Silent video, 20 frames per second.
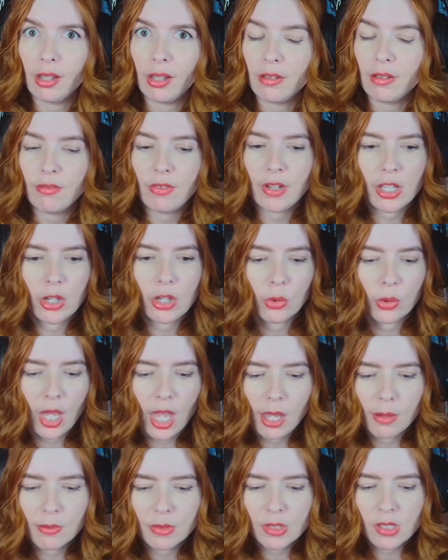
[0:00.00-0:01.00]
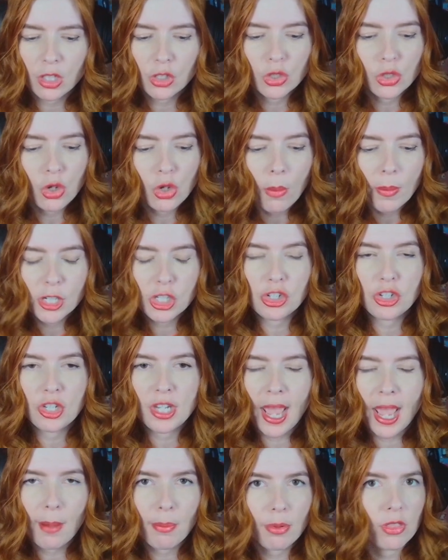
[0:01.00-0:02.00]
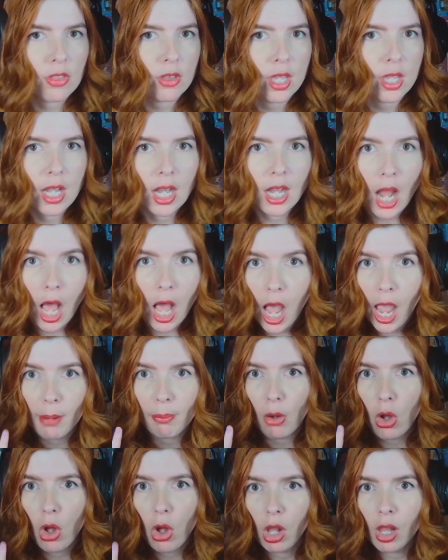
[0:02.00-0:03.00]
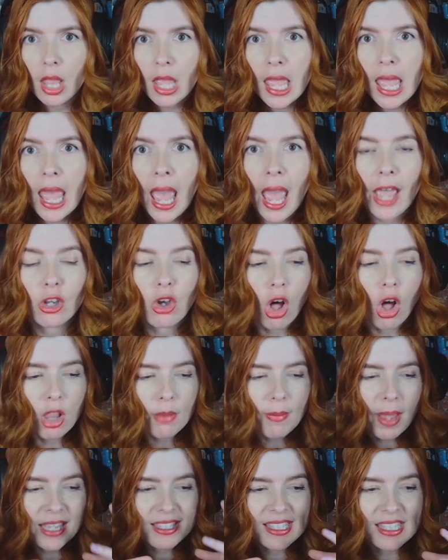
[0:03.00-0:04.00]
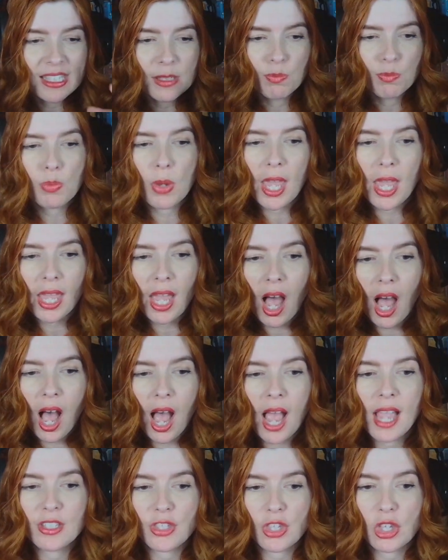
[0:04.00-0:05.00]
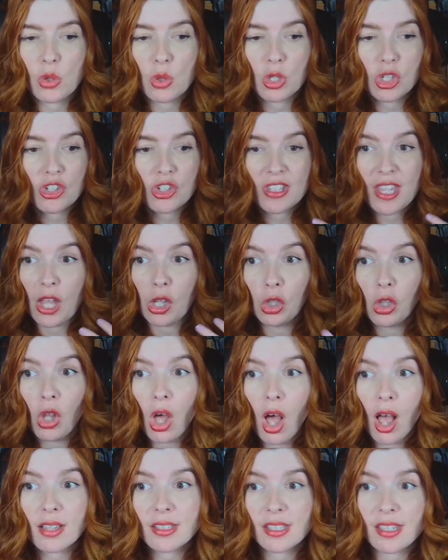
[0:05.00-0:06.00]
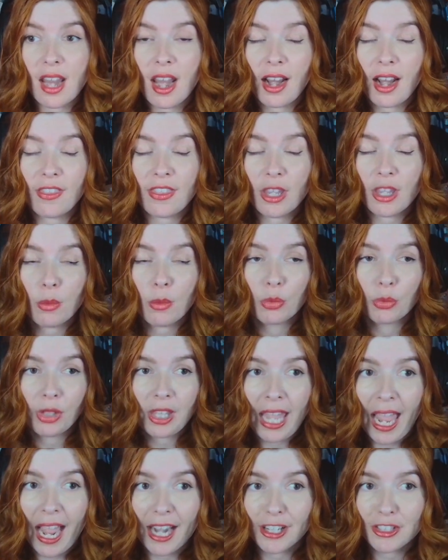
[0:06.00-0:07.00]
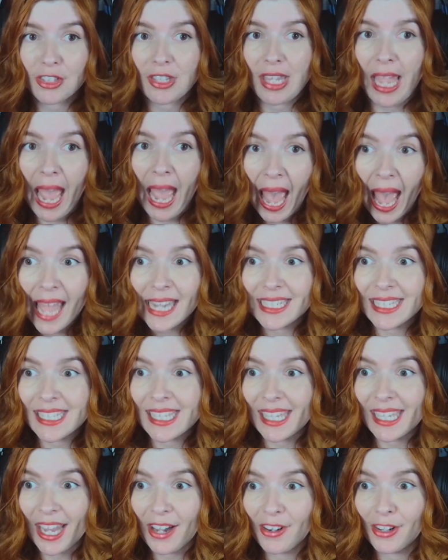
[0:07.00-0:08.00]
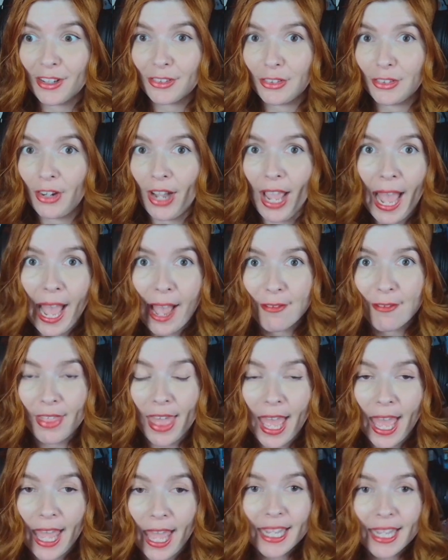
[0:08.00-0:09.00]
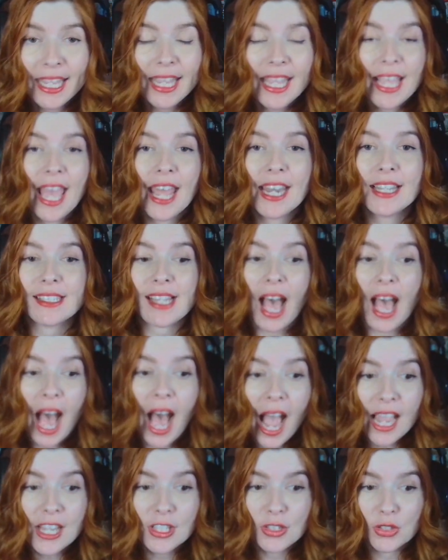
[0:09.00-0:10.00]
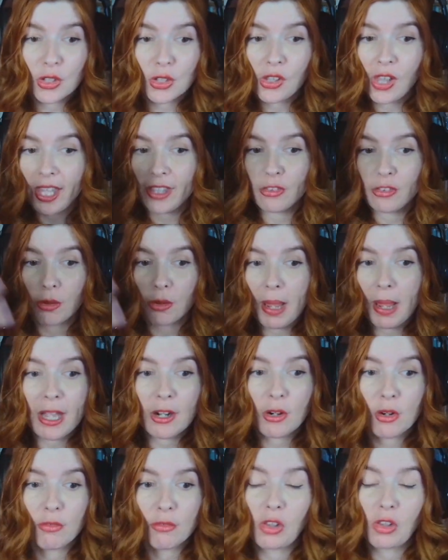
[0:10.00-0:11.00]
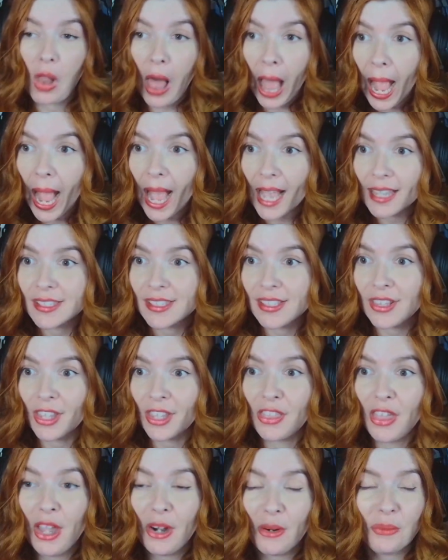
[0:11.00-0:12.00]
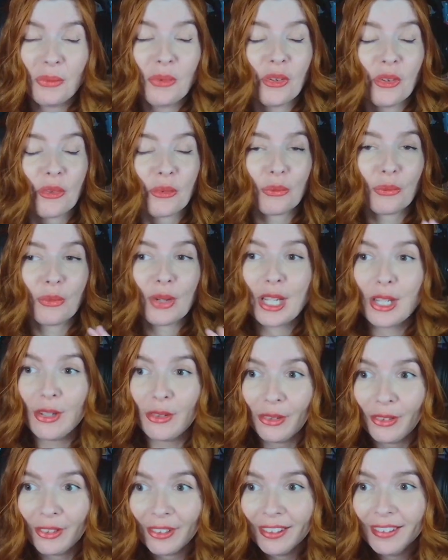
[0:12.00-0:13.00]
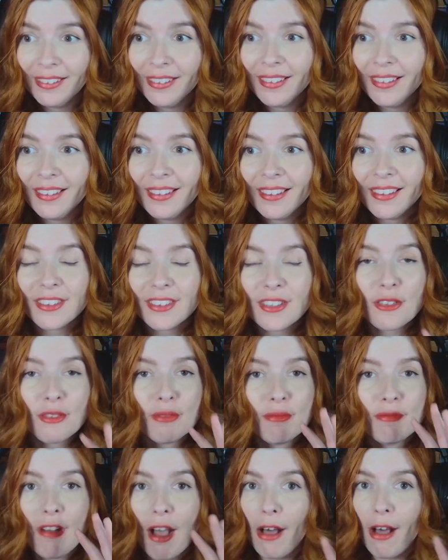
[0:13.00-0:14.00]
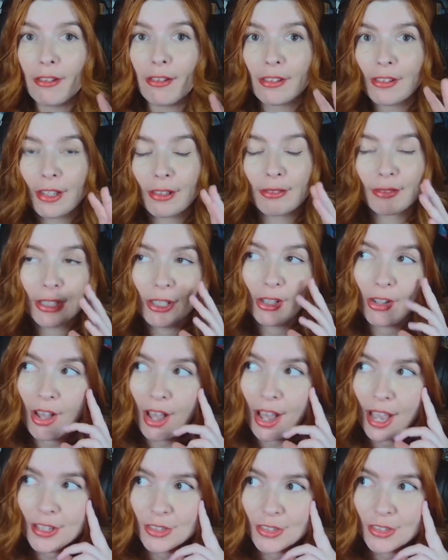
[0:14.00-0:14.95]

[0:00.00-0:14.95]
in video games, like so much depth in an eyeball. And Gollum has these big eyes that you could just get lost in. I think it would really actually add to the character to have that. And his eyes look like they're made out of glass. Like they don't look real. They do not look like real eyes.